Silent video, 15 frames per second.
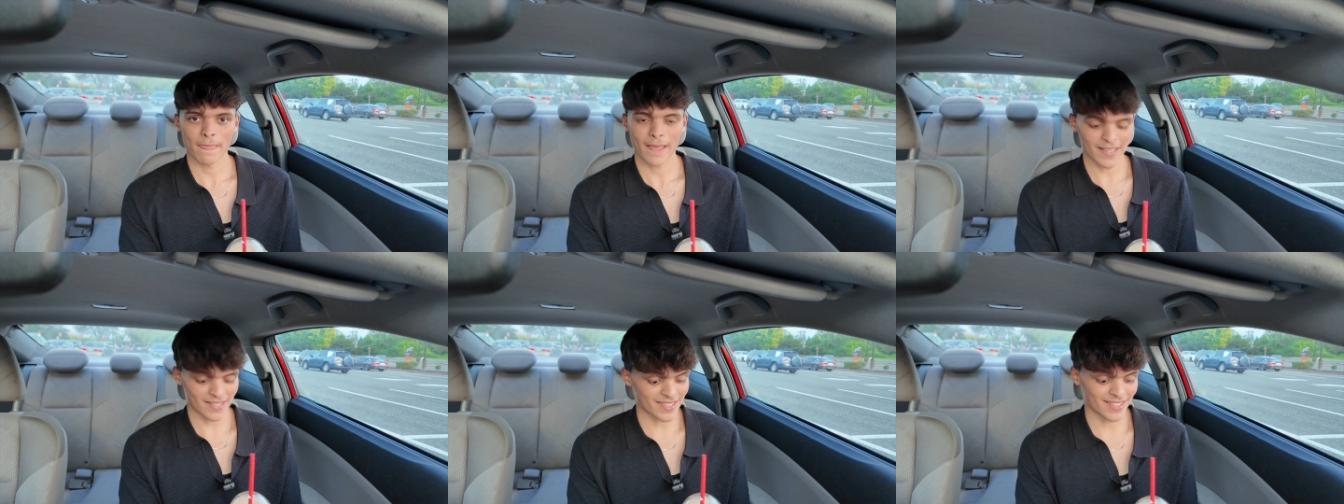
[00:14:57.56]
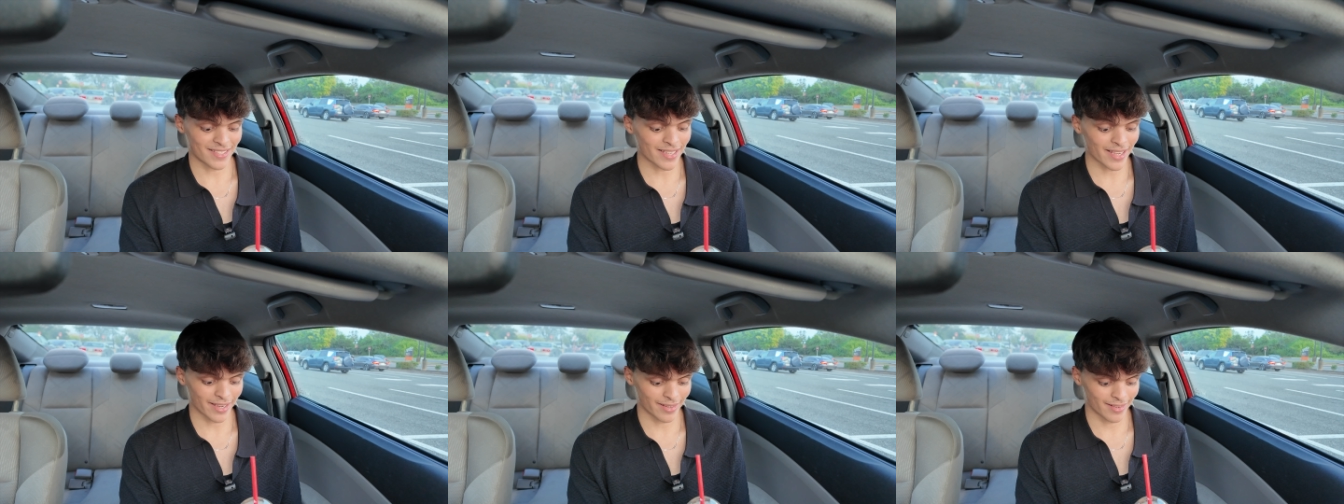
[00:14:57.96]
That's
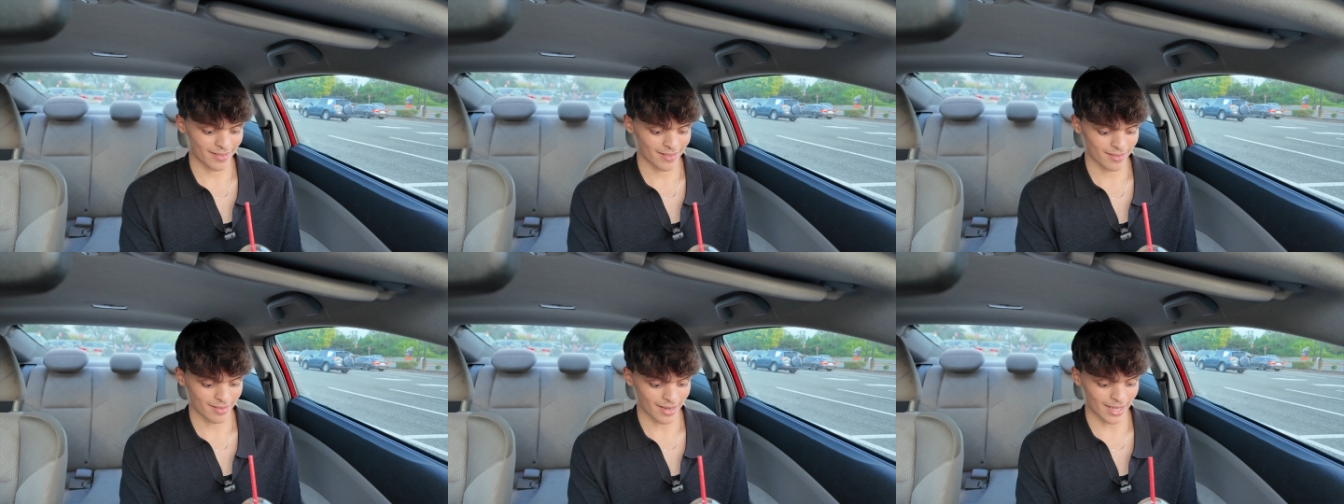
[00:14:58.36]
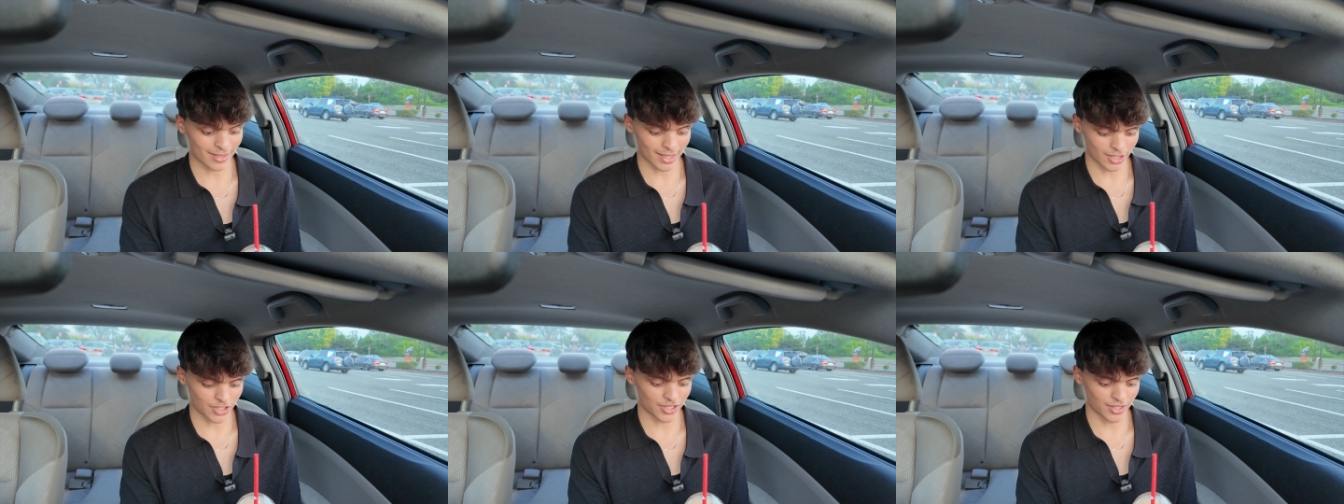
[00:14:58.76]
insane.
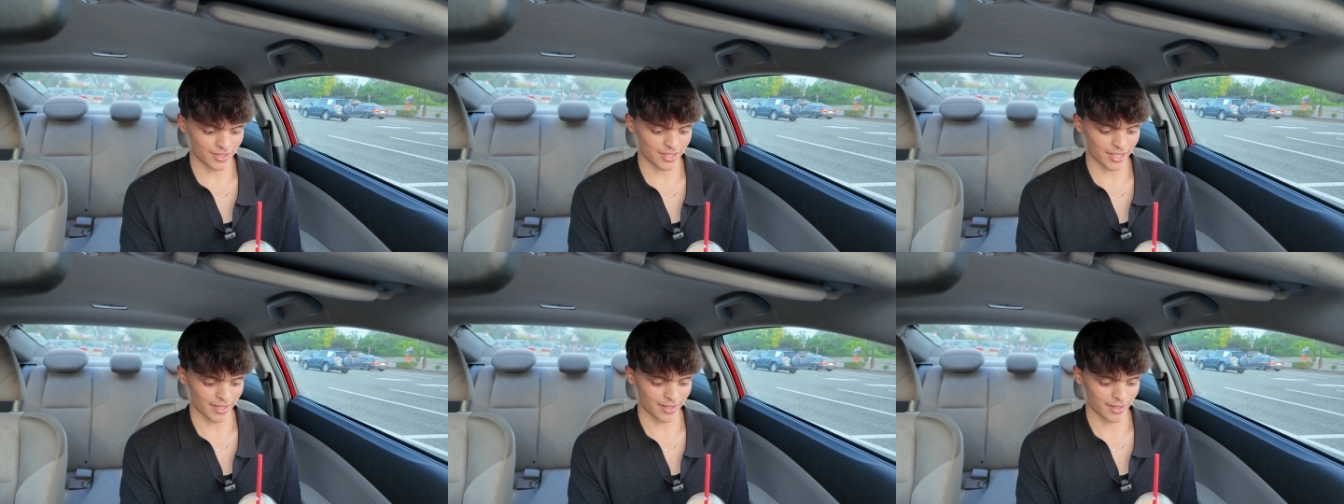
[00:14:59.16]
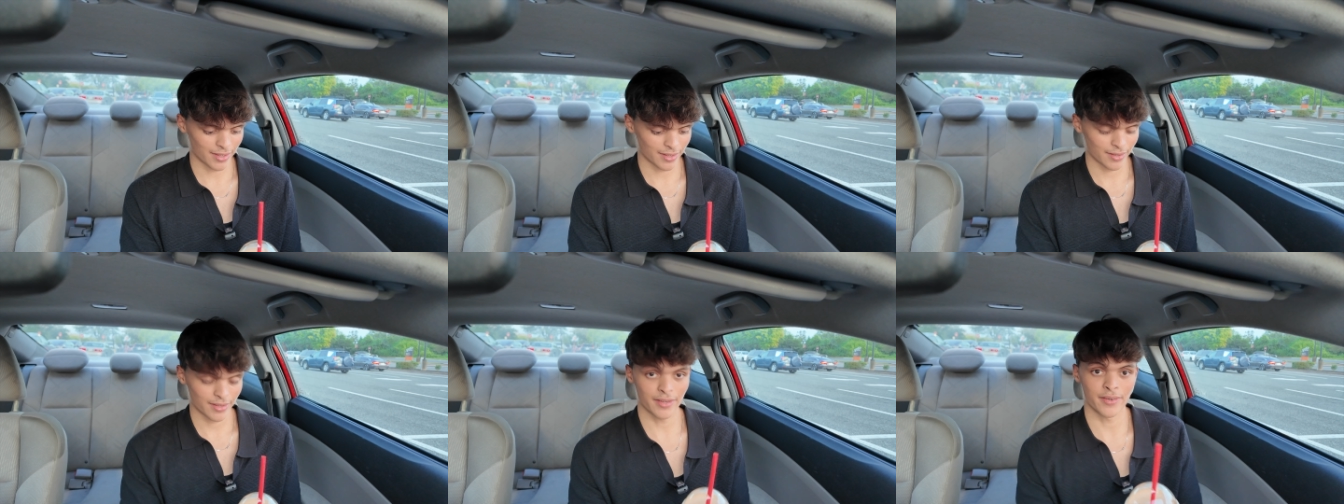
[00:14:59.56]
That's actually insane.
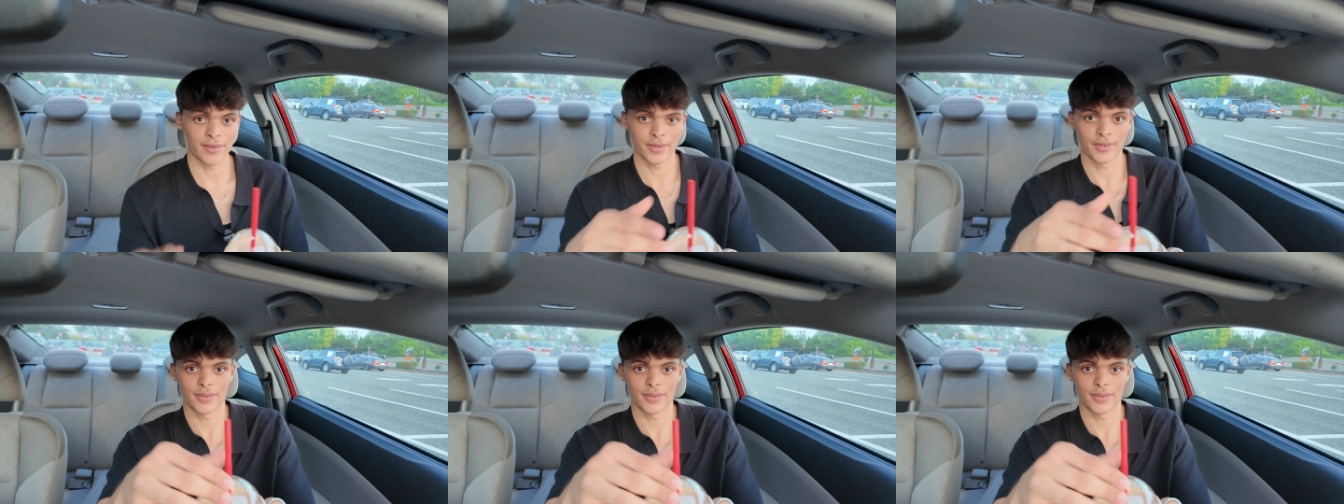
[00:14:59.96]
Here.